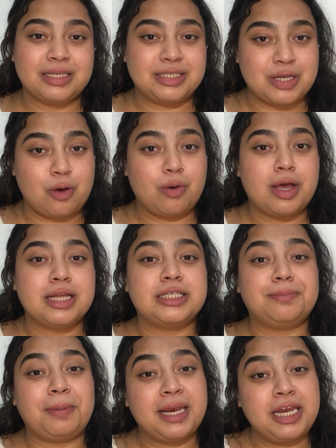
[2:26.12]
So,
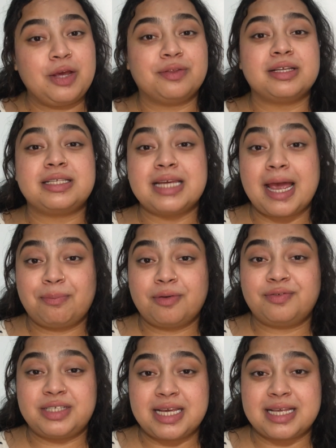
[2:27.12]
depending on the type
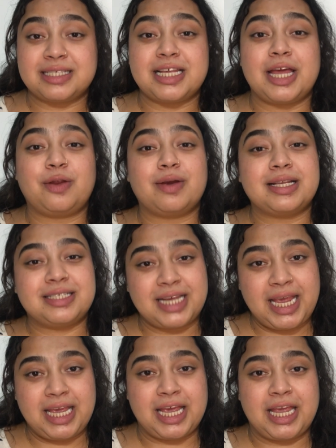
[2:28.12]
of test that you are
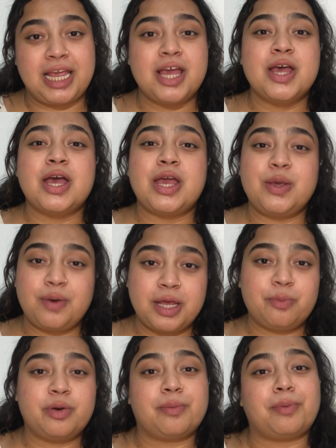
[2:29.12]
taking, you can
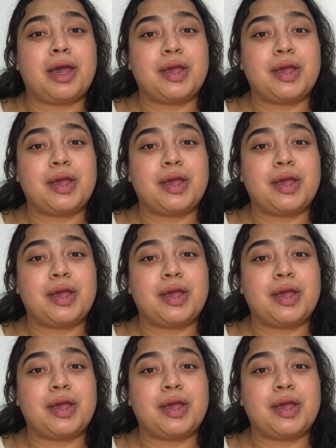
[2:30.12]
prepare